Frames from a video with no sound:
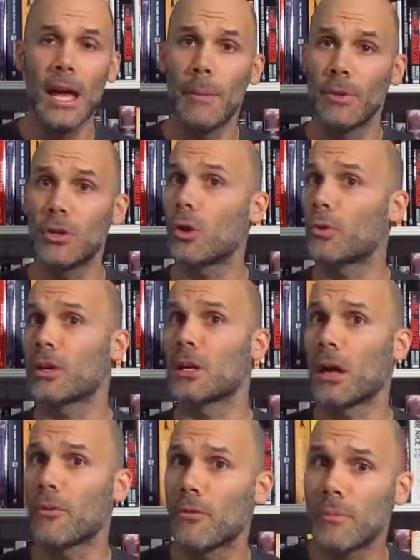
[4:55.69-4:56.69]
But you know, the
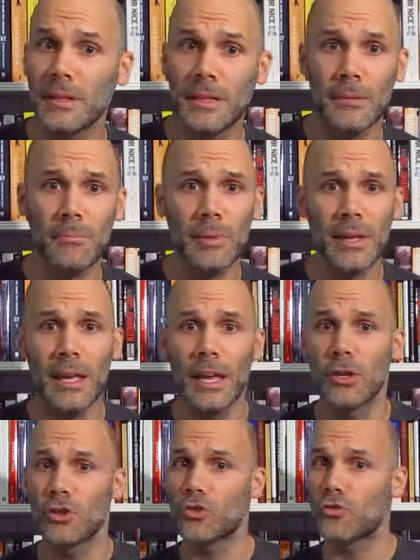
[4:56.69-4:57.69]
government can be
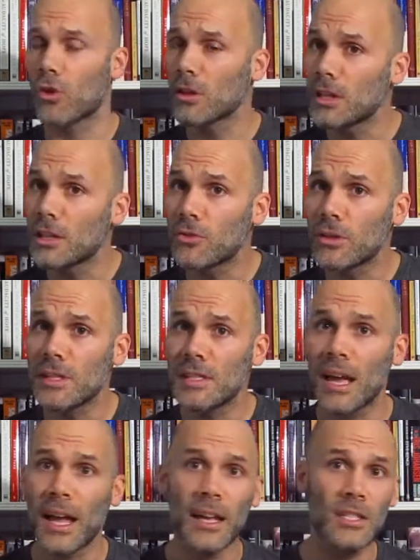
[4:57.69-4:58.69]
strongly
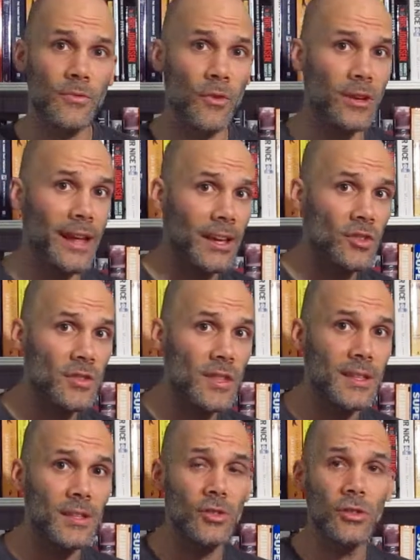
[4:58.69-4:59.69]
criticized for an action that
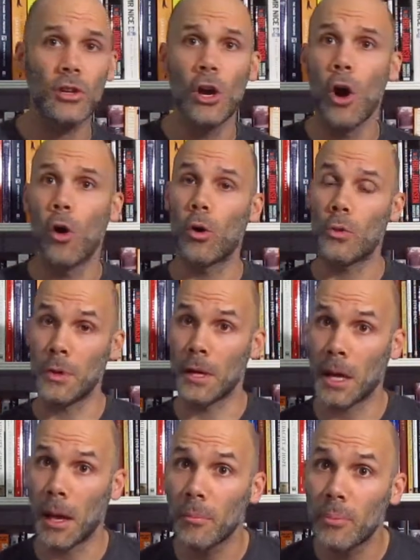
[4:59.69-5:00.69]
they took, or the
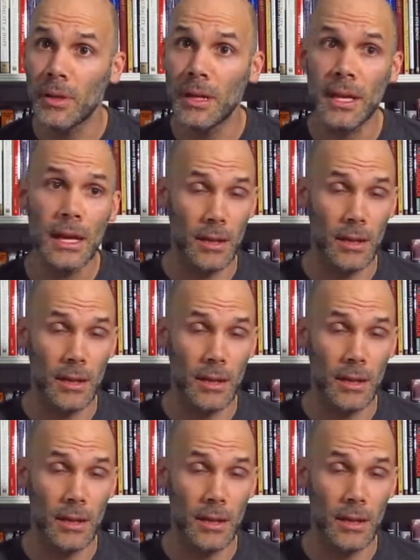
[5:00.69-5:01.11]
company,